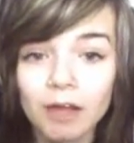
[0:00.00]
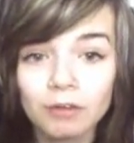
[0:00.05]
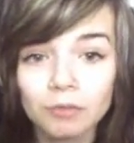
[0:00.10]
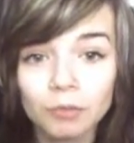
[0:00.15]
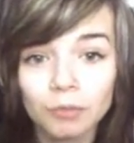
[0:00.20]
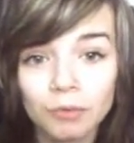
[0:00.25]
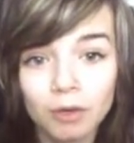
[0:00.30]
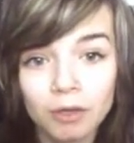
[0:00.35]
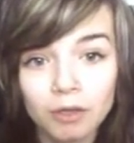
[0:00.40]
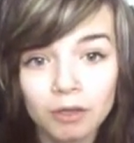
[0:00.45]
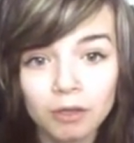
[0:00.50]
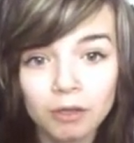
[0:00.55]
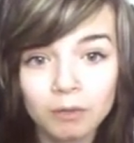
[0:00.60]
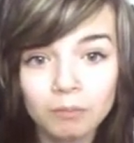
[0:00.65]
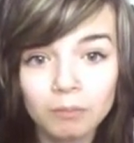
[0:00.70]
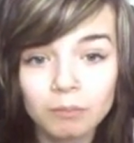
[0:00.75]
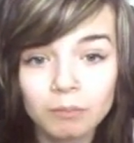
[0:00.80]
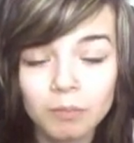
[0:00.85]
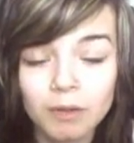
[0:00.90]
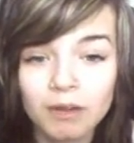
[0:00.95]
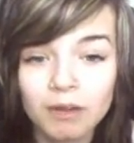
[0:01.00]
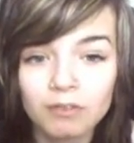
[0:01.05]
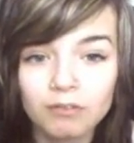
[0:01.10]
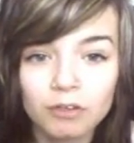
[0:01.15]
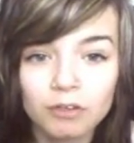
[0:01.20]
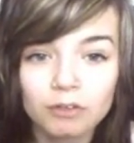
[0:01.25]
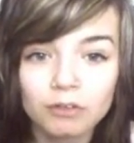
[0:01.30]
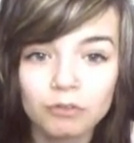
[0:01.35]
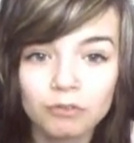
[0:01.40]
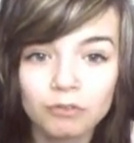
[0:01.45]
actual Nottingham, but I
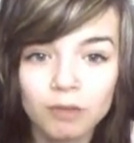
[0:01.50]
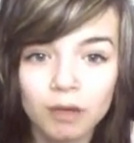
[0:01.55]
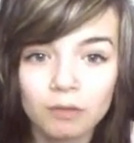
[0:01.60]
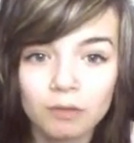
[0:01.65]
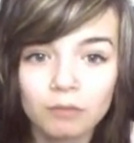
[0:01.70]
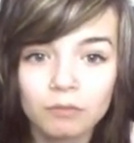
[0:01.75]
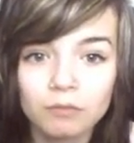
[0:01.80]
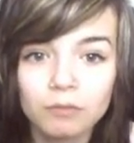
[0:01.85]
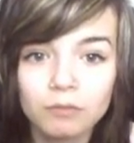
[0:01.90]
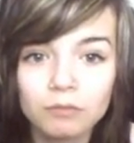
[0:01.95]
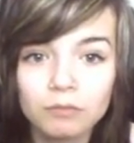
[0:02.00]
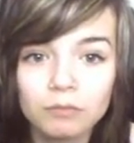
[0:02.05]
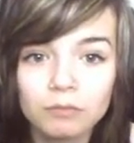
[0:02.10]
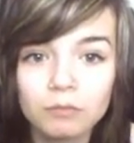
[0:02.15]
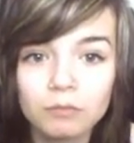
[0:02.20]
think she was around